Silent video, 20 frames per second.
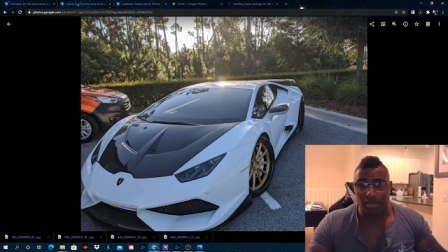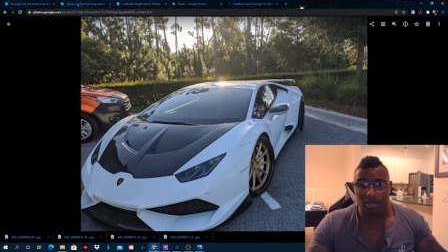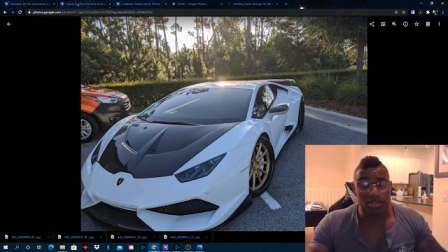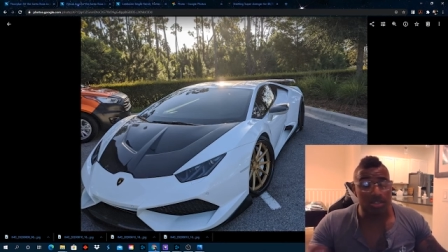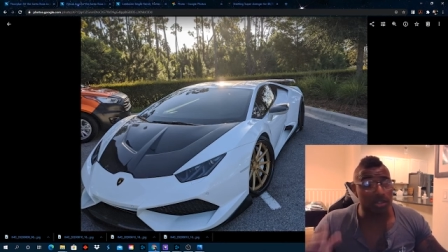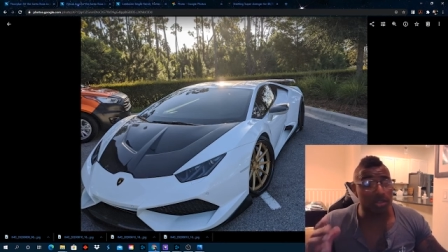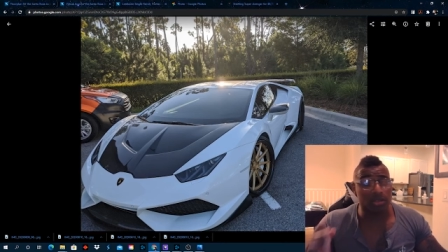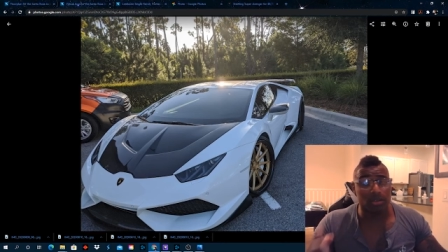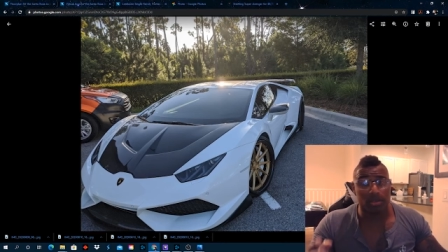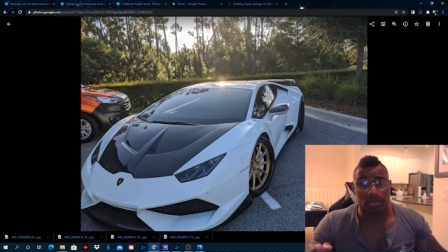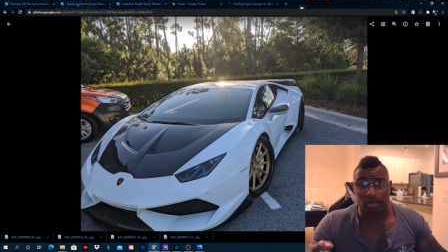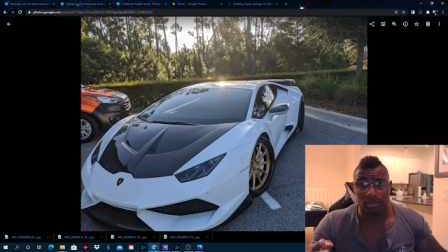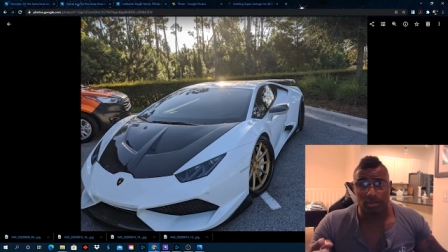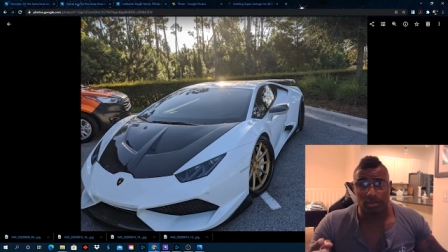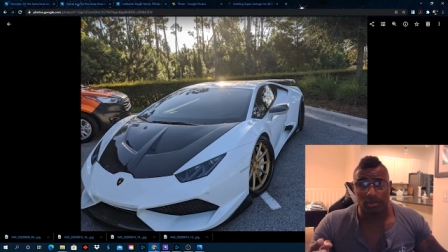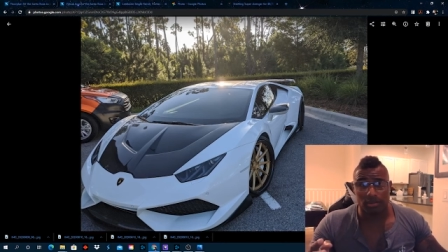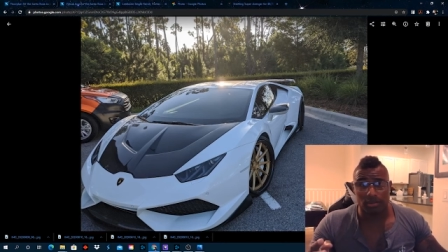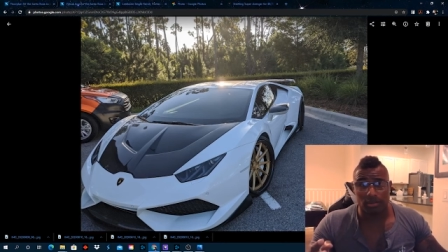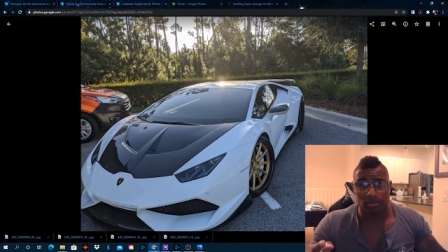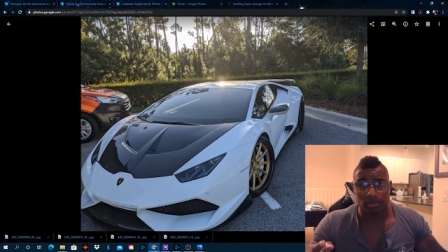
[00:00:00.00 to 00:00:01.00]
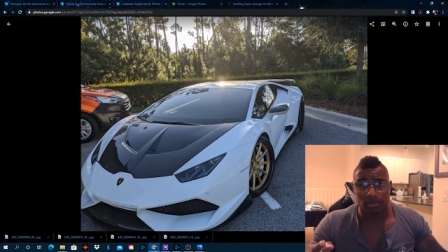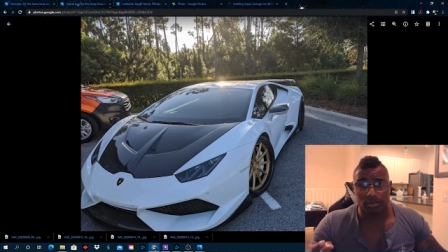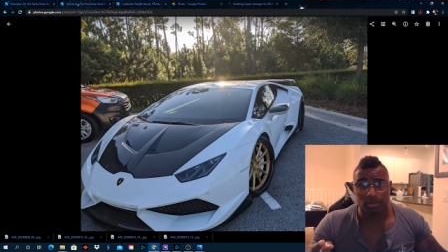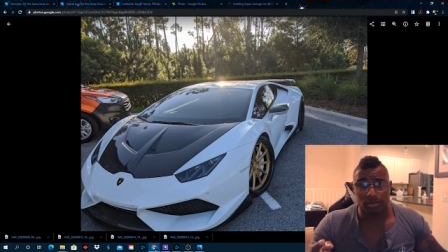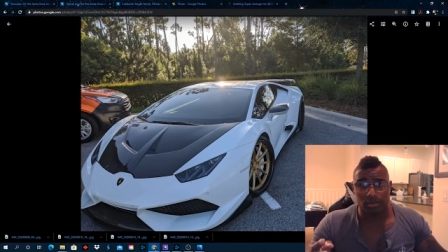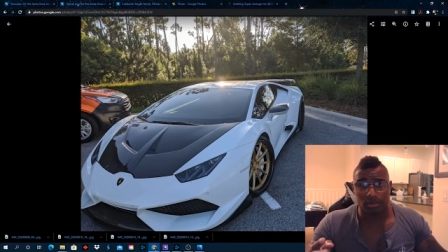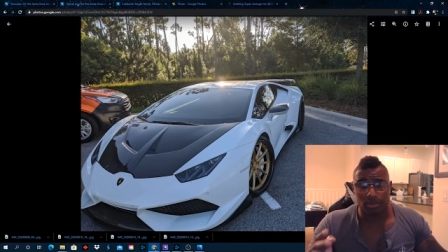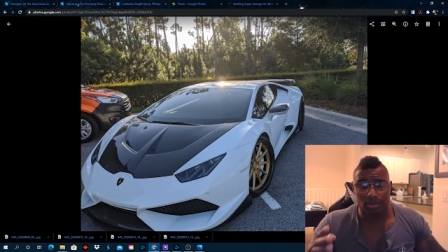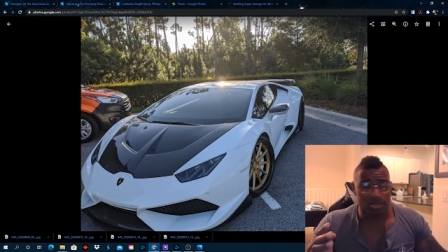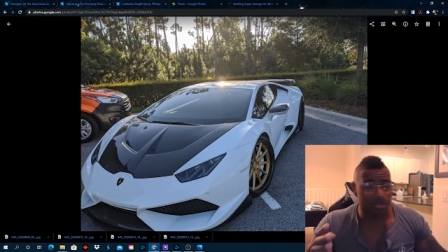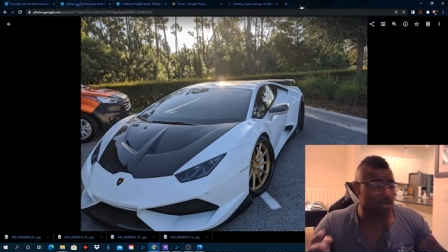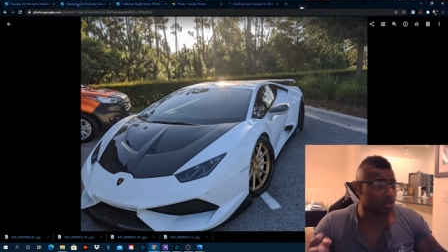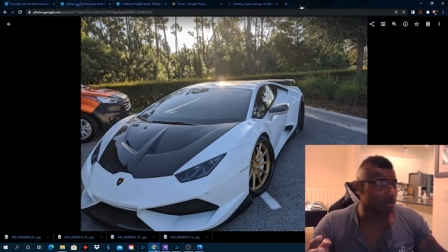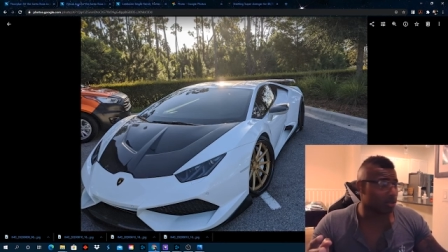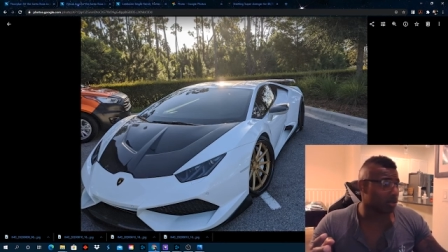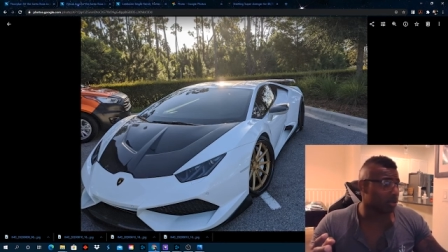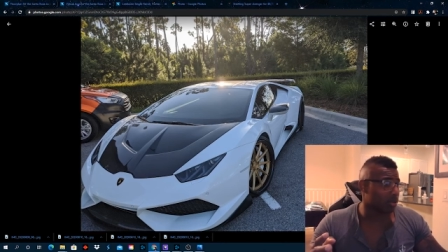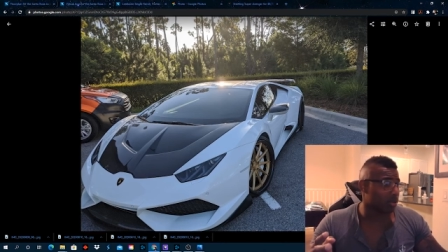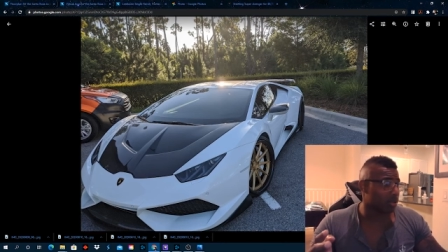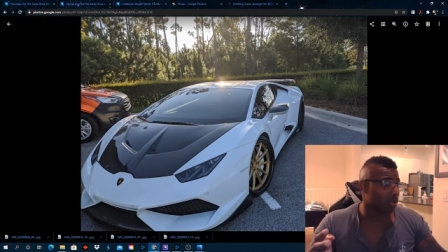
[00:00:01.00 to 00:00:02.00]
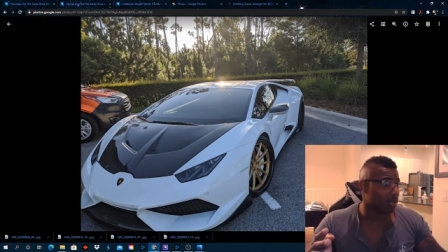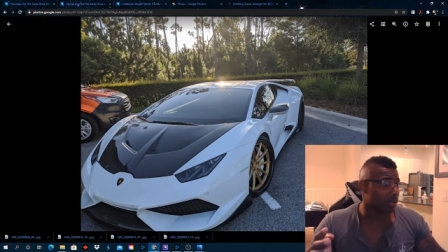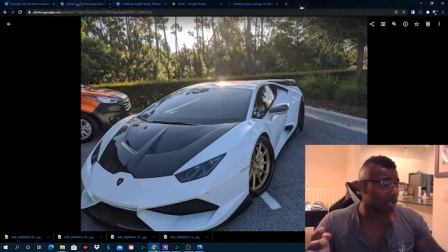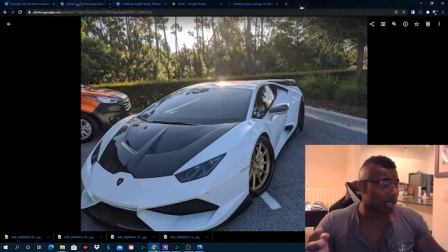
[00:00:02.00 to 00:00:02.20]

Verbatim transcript: soon. Soon.